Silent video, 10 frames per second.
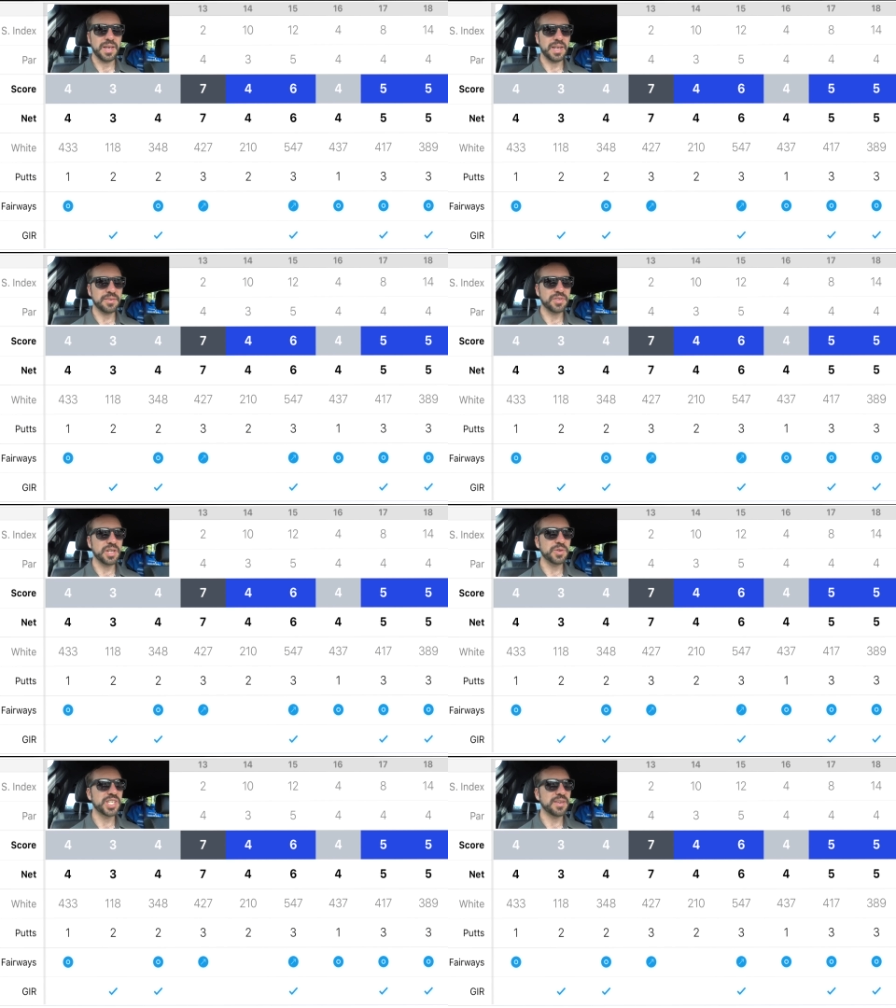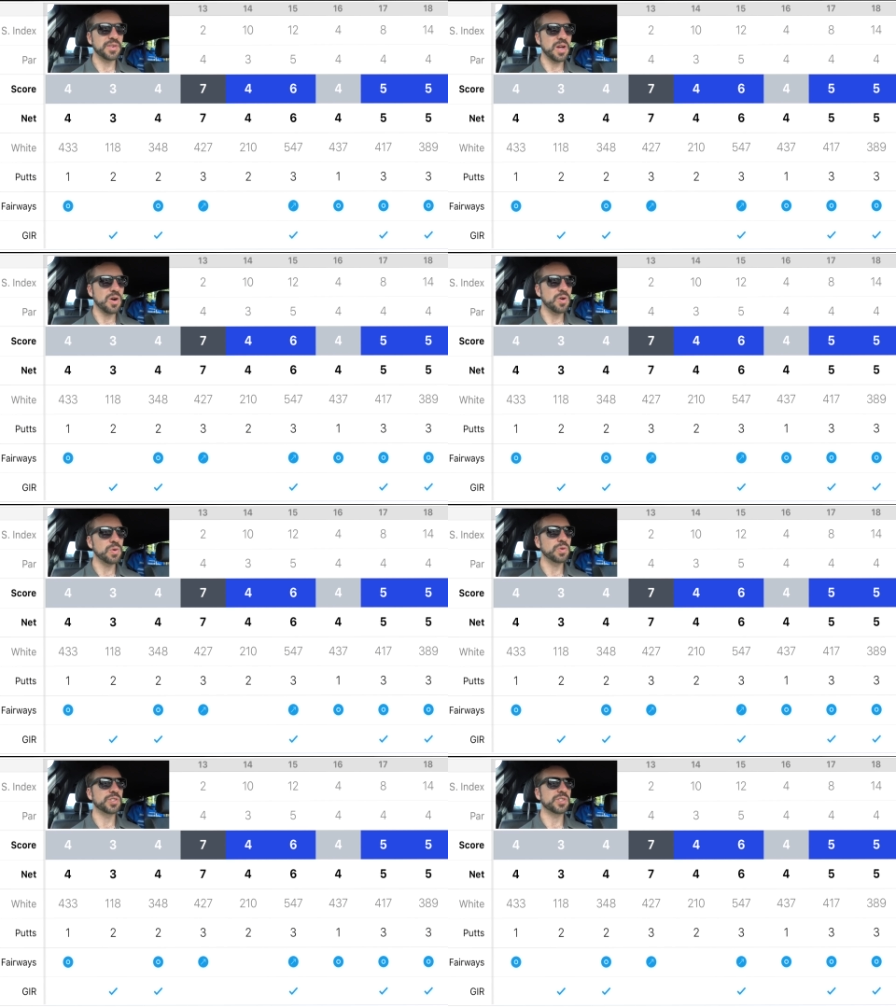And after those 7
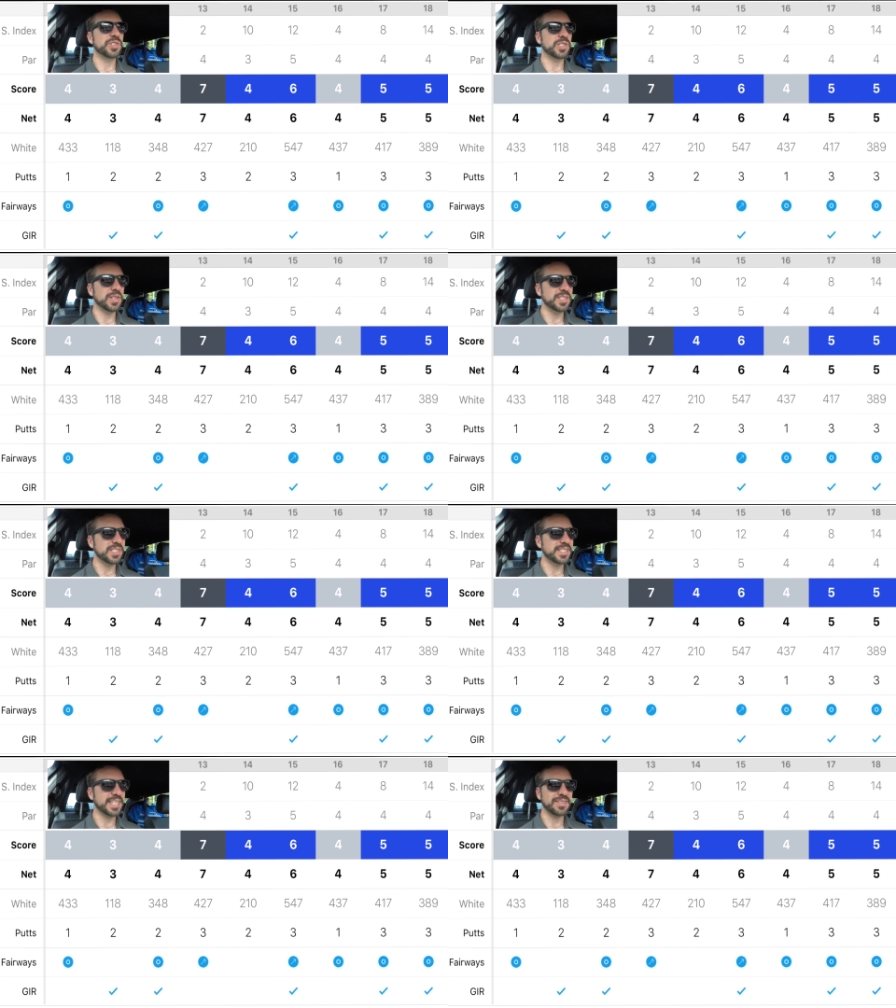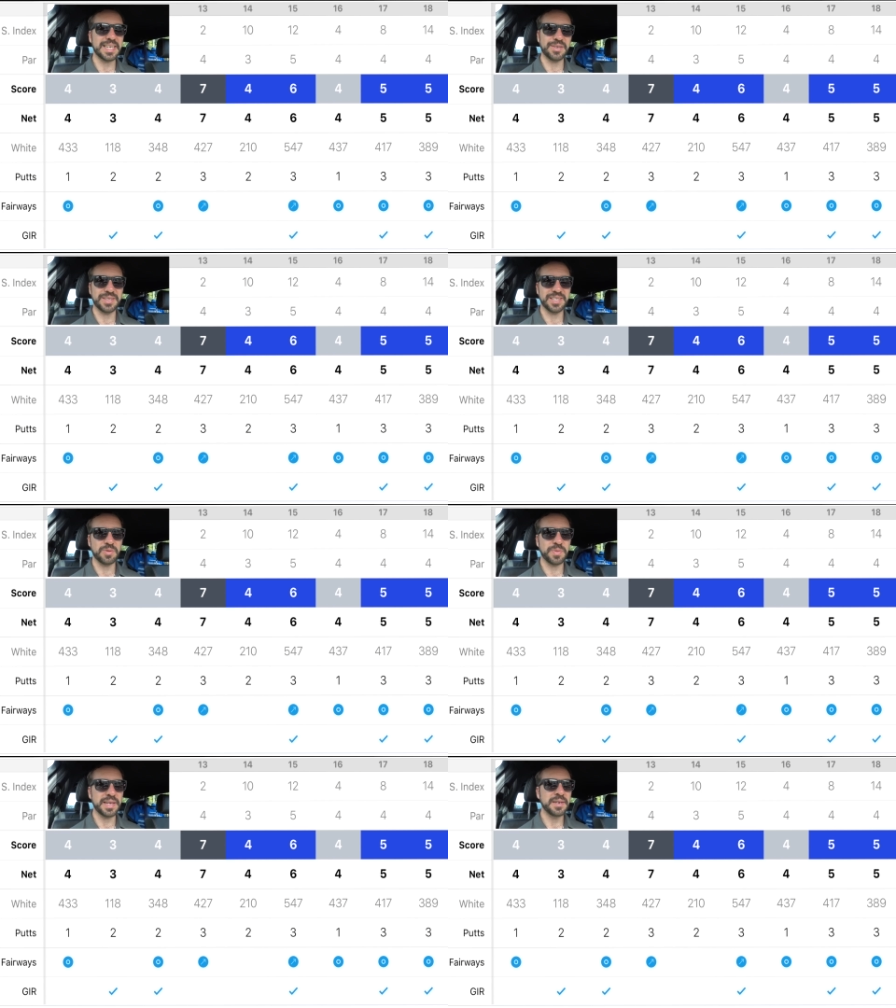holes, started to settle down a
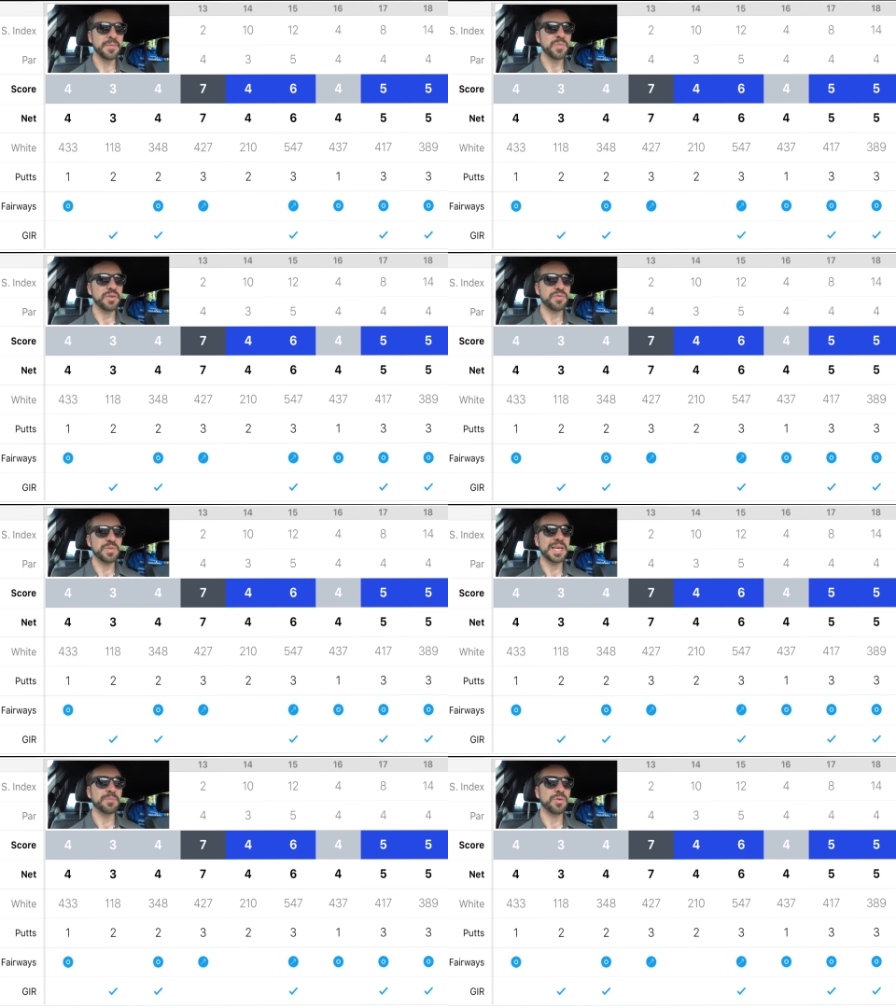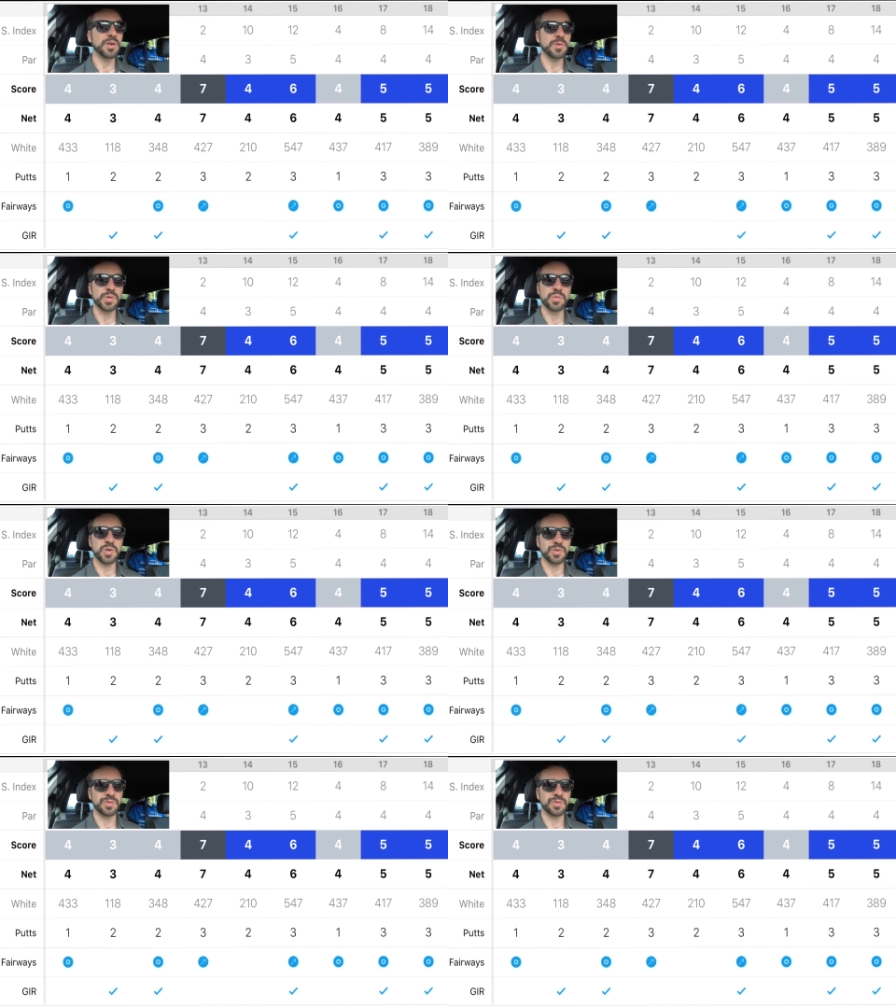little bit, and from then point was 1